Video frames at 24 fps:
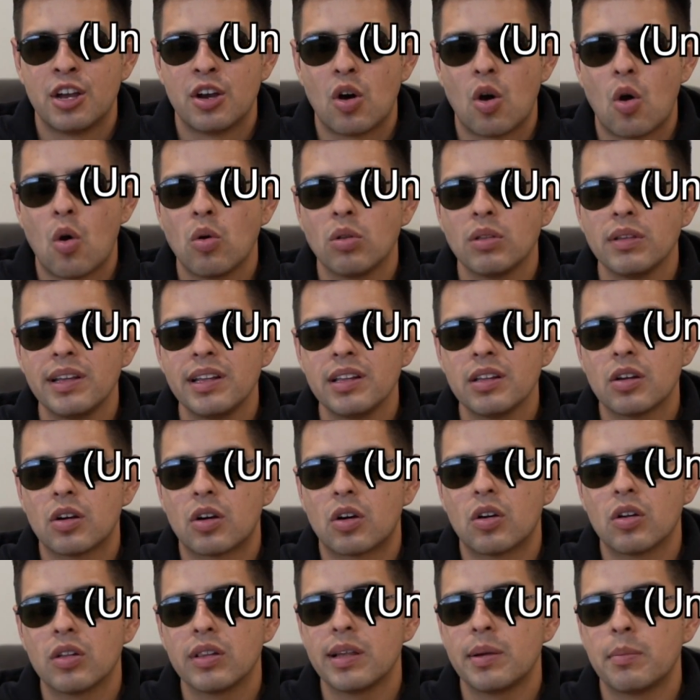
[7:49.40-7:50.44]
only the
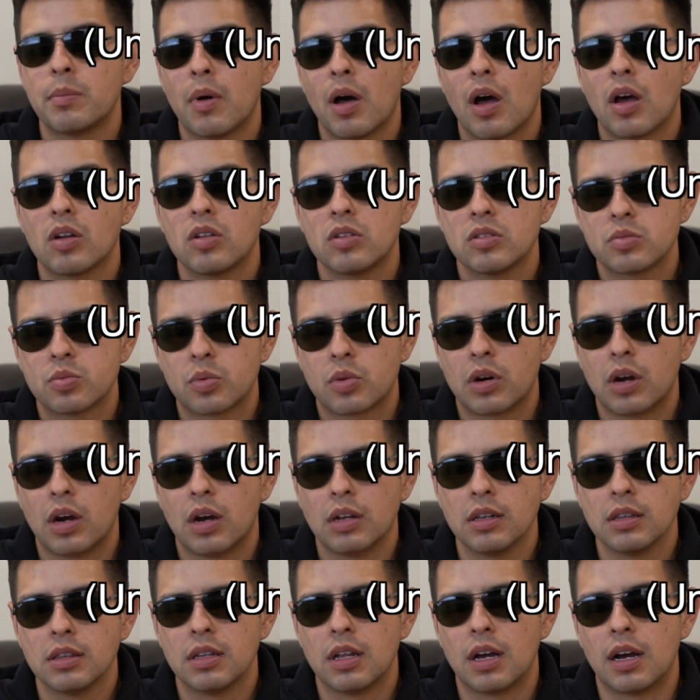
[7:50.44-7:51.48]
early models were
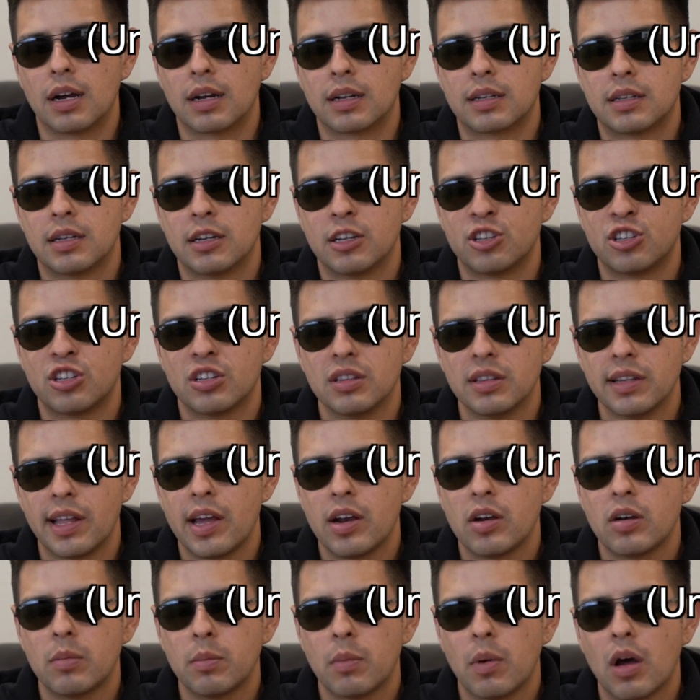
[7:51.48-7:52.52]
unlocked. The
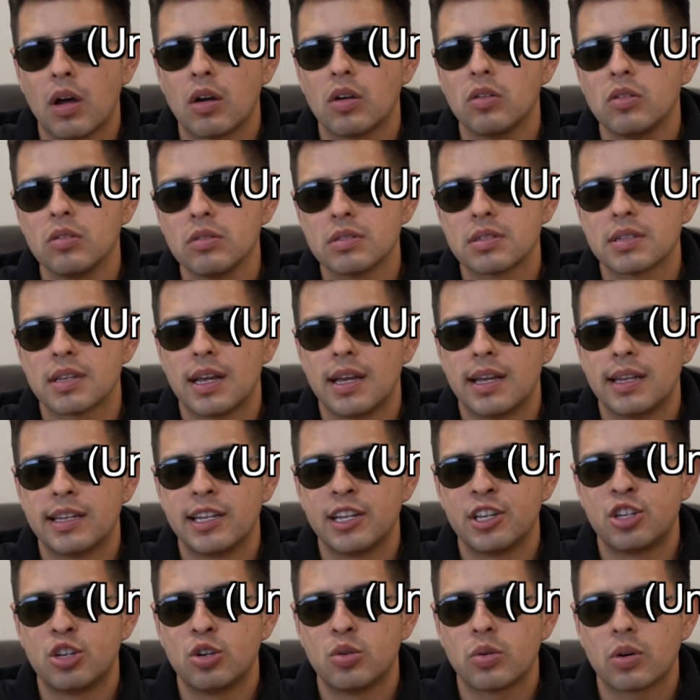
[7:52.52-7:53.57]
later models,
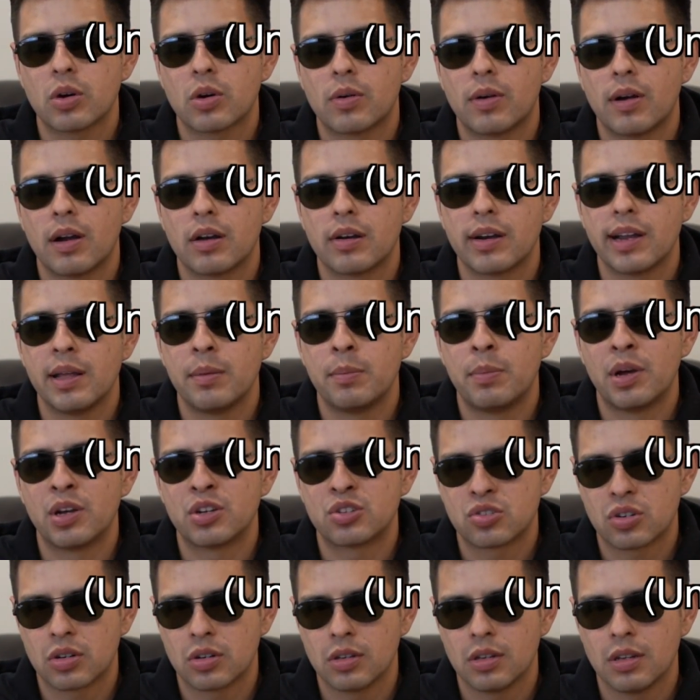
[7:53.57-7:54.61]
they do require a
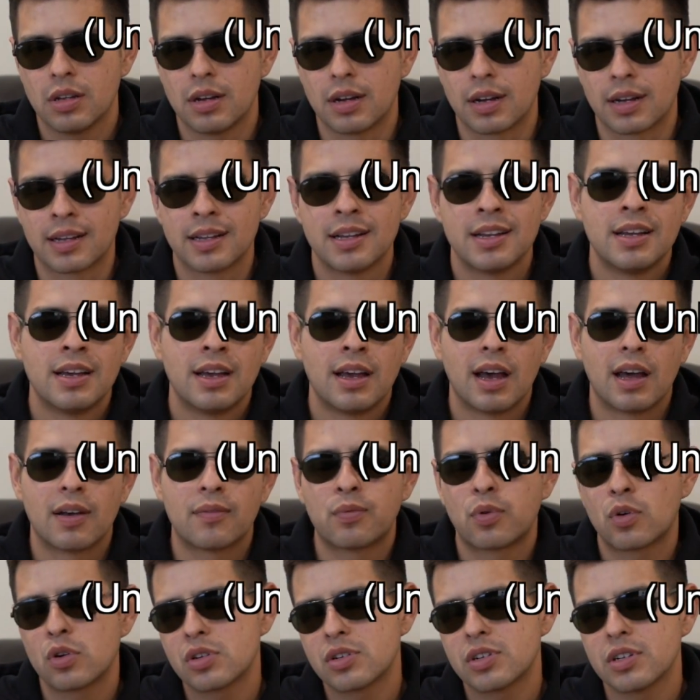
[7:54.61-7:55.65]
bench unlock.
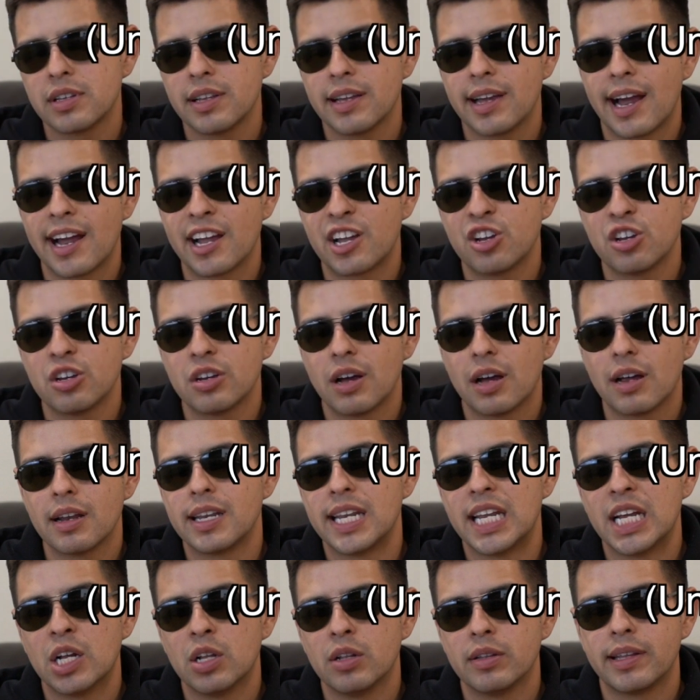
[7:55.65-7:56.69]
Unfortunately, I could not
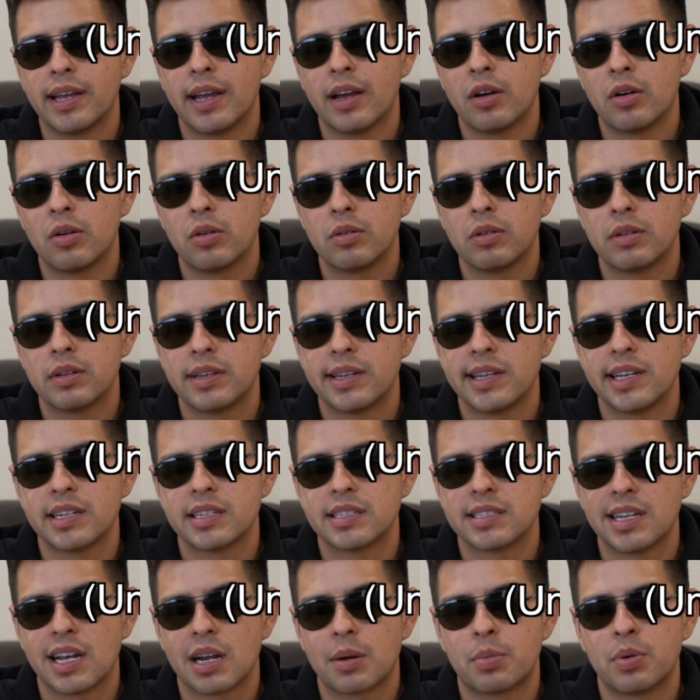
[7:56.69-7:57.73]
nail down the
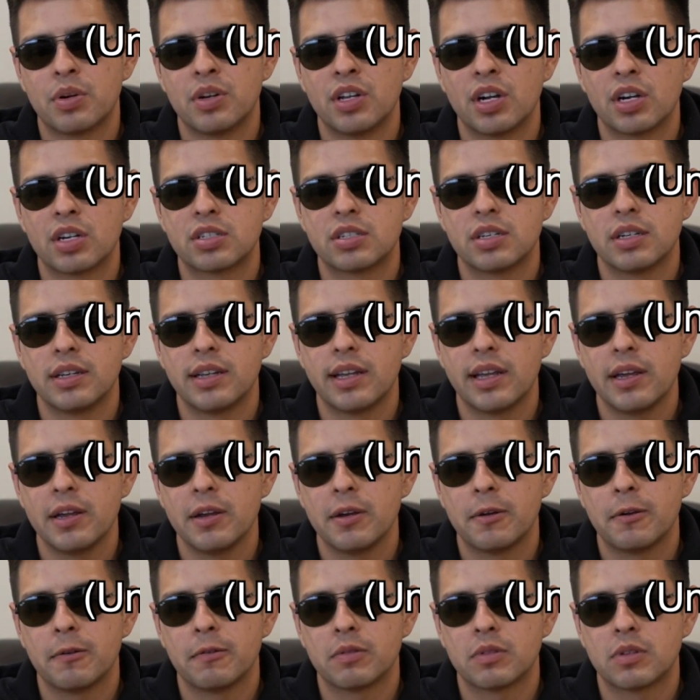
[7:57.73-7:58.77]
exact production
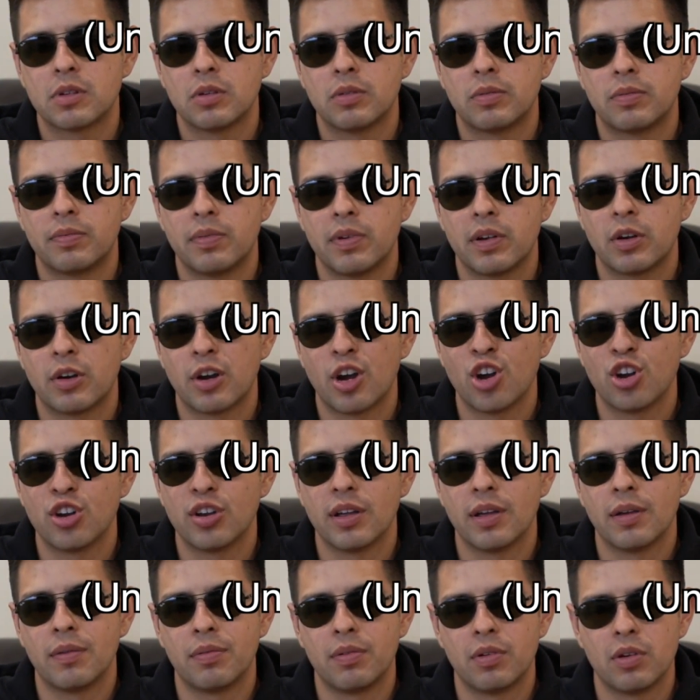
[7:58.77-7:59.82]
date to figure
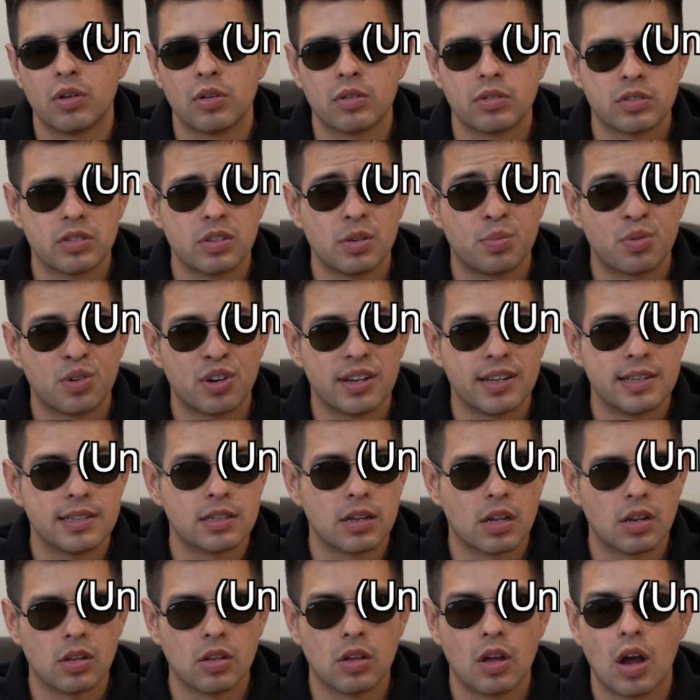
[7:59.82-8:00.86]
out if your Supra is
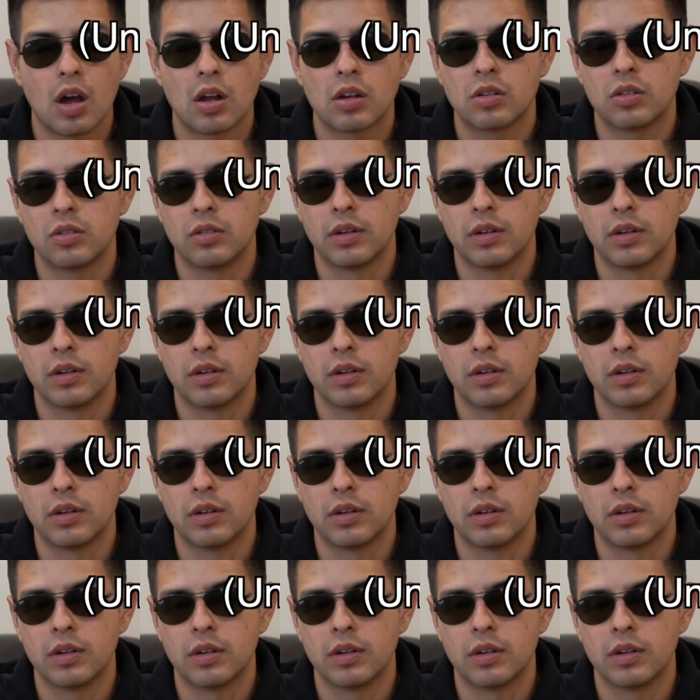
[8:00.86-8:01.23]
unlocked or